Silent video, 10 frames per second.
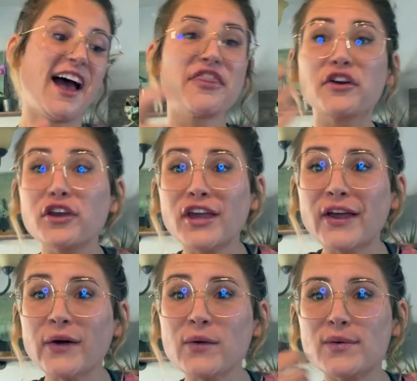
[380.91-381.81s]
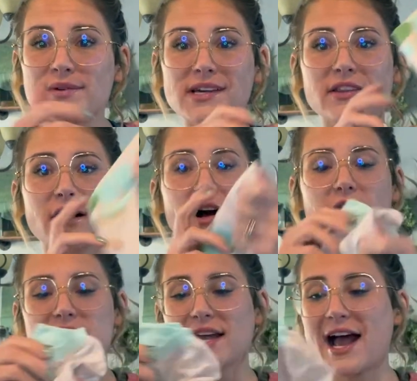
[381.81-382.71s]
and they're cute and they're
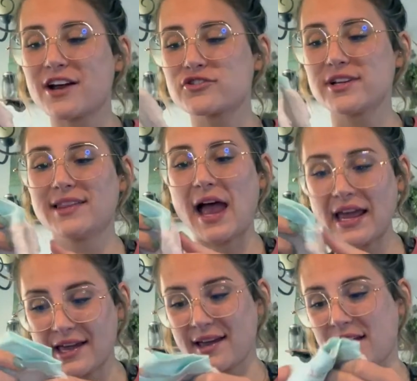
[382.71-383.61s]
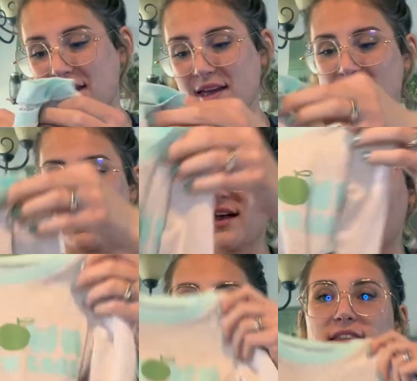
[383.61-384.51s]
colors I actually like.
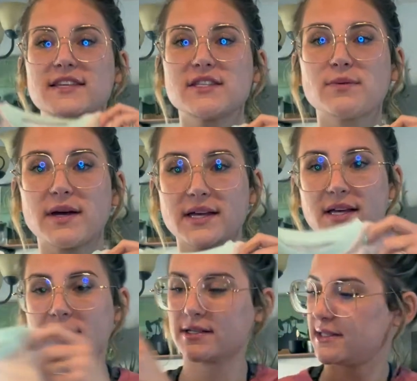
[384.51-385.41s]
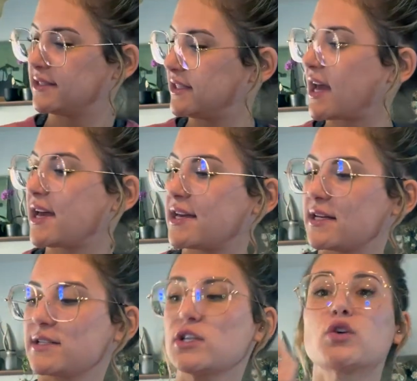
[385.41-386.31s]
And then this one
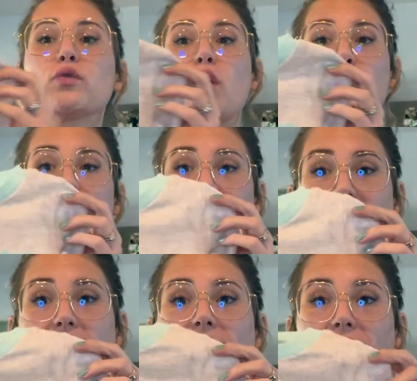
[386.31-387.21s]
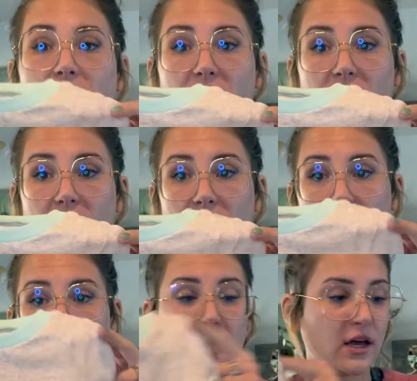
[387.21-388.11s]
says grown with care.
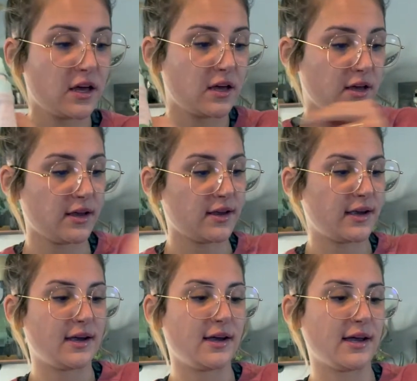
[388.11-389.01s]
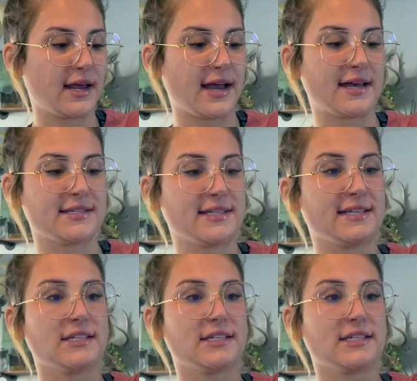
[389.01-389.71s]
And it has these